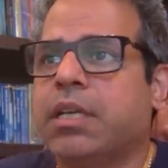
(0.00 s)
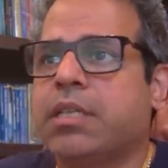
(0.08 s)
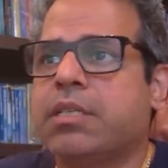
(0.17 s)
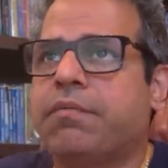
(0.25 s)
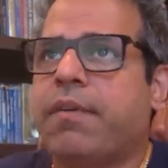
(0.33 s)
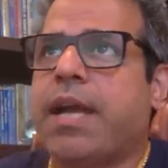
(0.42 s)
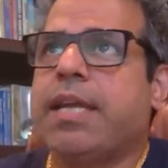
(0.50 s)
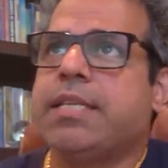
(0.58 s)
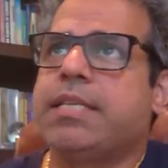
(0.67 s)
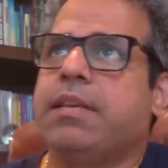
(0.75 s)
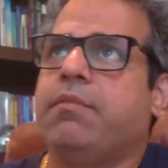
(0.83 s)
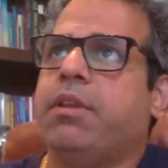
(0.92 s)
because if i
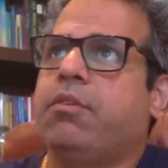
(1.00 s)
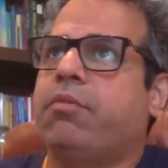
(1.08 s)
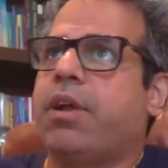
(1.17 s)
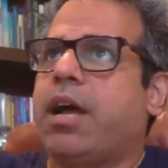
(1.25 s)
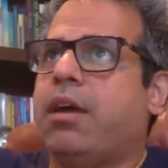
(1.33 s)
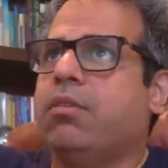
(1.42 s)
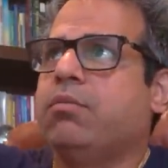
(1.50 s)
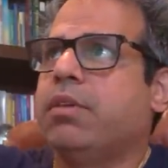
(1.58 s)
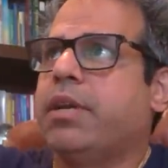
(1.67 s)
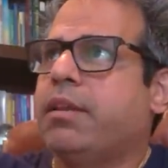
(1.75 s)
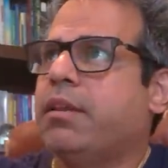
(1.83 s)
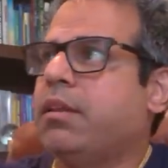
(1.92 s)
say well
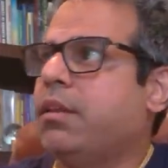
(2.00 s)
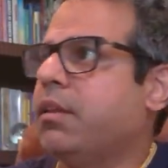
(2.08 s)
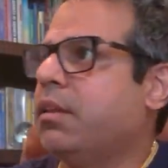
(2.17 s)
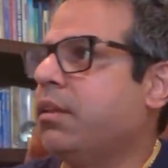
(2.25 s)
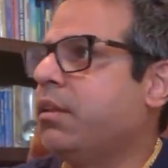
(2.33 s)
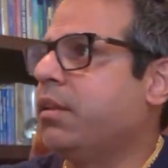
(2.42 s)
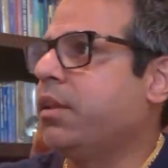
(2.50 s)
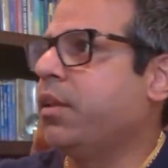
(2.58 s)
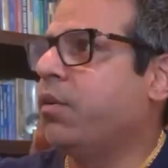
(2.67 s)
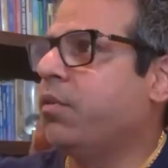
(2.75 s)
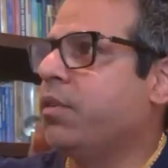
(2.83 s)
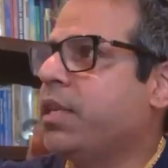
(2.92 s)
rahu and you
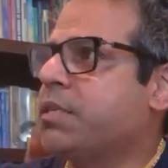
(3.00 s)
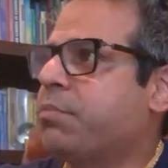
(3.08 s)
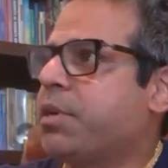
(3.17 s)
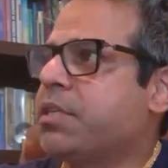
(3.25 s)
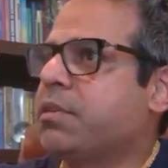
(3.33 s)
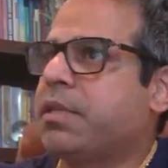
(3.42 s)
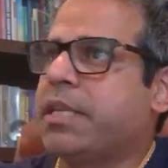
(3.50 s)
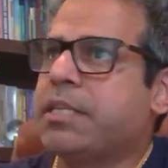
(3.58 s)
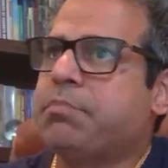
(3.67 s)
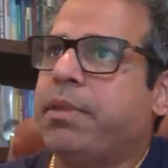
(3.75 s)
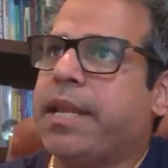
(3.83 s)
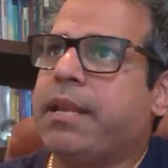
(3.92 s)
know this person
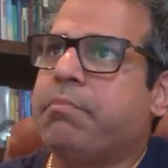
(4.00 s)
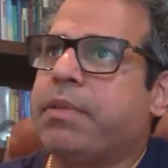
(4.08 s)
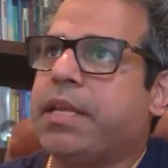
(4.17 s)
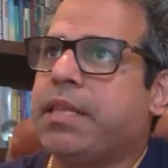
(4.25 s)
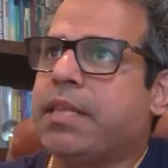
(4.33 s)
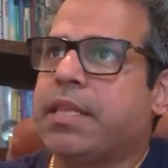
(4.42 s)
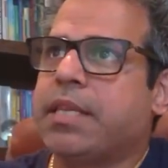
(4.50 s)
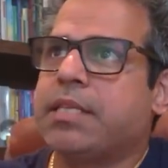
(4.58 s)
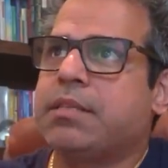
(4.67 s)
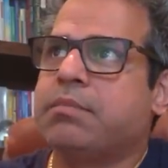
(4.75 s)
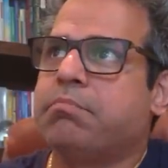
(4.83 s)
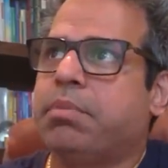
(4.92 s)
this planet being
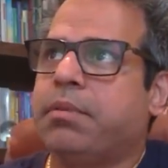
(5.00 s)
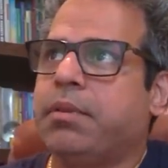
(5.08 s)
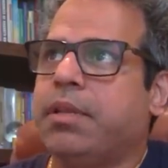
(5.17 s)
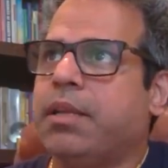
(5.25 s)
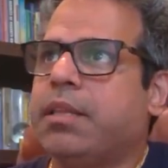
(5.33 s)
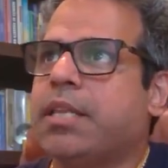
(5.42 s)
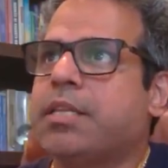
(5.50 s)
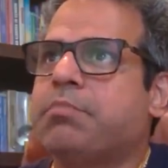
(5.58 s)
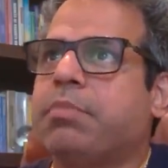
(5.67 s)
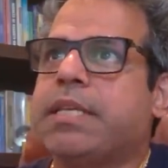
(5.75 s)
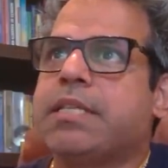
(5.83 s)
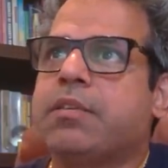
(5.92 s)
this this
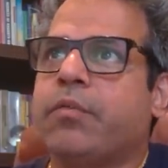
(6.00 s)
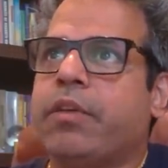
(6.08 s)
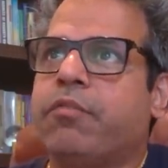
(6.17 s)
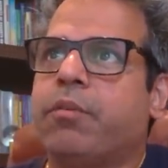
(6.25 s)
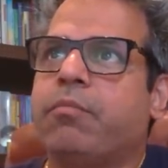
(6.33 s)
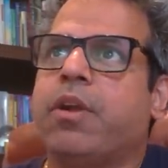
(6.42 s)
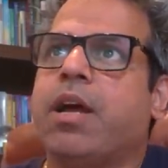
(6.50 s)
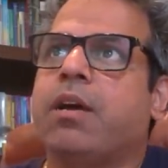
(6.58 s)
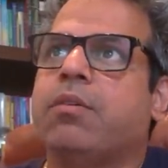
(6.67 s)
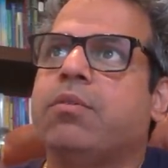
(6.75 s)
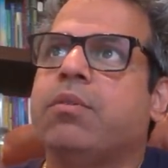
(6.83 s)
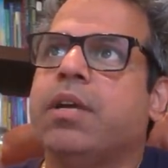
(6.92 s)
places away from
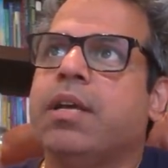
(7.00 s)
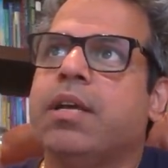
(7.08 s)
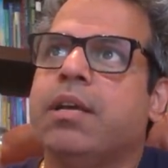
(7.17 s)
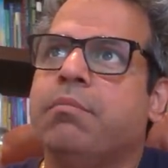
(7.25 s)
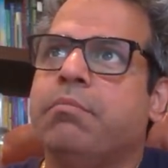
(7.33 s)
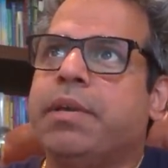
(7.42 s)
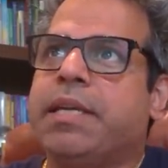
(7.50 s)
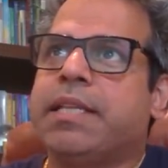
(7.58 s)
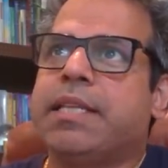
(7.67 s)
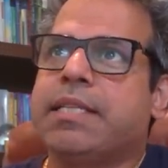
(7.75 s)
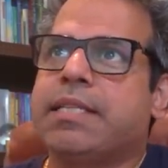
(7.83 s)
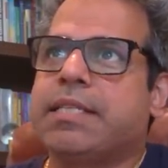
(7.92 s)
rahu being
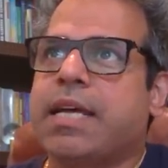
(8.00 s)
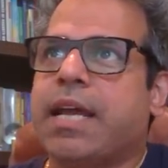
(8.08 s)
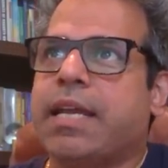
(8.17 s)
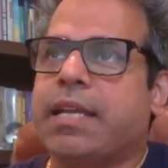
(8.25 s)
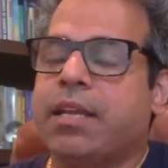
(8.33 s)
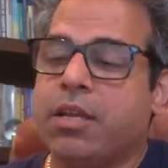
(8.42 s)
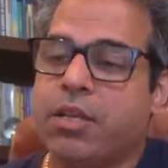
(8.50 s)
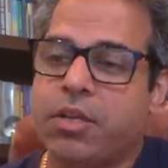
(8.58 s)
in this sign